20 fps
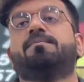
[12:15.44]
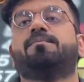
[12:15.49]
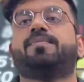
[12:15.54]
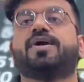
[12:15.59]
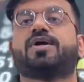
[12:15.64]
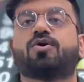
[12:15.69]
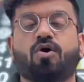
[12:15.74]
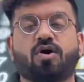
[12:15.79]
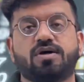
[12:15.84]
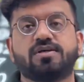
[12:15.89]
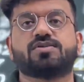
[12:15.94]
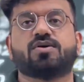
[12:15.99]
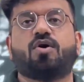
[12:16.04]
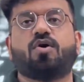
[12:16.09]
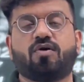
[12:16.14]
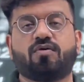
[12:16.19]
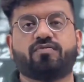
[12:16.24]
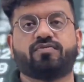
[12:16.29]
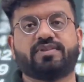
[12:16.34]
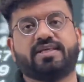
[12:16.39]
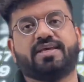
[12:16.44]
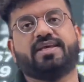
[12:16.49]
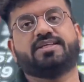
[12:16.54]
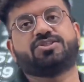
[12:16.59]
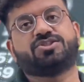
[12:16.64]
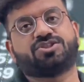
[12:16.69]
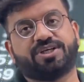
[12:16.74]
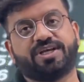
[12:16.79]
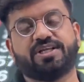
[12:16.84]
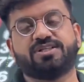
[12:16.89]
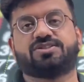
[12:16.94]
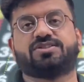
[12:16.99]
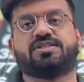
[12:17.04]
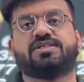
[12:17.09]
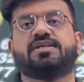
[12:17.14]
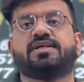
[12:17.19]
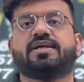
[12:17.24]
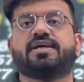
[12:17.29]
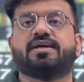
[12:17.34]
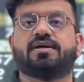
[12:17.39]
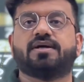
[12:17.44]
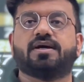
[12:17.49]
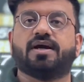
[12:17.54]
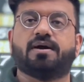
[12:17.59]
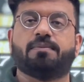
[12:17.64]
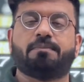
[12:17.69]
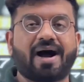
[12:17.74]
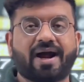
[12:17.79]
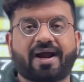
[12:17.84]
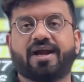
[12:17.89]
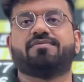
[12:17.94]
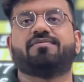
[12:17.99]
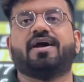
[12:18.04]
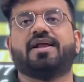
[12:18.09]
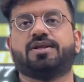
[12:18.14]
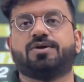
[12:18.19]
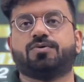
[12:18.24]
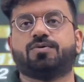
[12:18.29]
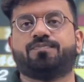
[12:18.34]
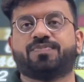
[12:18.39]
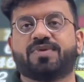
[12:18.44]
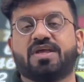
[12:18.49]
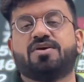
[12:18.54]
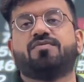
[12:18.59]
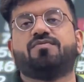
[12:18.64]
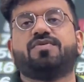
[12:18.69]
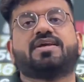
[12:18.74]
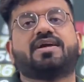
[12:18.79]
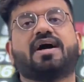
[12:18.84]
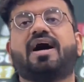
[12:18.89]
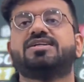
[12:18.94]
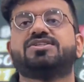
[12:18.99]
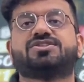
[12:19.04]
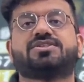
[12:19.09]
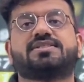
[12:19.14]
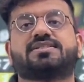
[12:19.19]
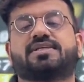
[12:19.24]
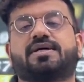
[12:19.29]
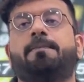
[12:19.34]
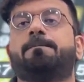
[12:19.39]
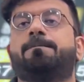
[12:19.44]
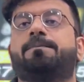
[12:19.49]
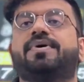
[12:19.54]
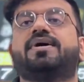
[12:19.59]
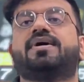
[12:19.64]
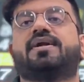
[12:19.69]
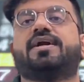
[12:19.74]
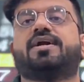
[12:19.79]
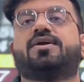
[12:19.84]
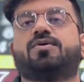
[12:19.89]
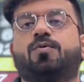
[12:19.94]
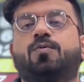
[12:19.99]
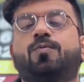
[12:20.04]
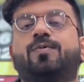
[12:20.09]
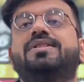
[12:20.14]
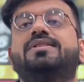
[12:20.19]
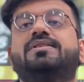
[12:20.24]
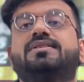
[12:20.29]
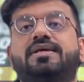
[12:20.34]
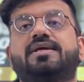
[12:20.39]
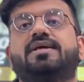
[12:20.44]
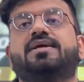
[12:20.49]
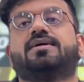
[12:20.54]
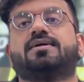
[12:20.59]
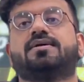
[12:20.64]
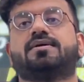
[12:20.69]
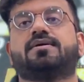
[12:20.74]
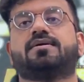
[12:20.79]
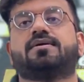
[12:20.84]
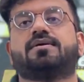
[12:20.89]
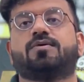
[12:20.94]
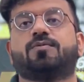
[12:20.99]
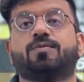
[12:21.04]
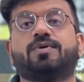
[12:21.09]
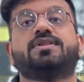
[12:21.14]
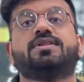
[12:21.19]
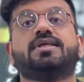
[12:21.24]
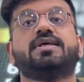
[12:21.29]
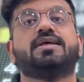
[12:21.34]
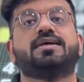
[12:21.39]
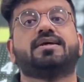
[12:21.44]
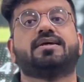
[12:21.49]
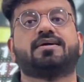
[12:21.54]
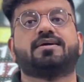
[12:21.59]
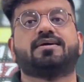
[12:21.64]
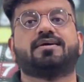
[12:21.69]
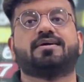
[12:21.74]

because of the changing market value, we can't just compare it with the